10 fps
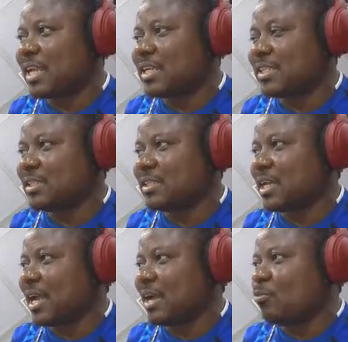
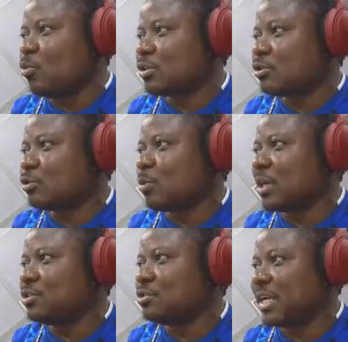saddening that I want you
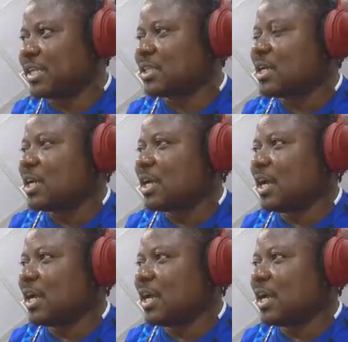to address.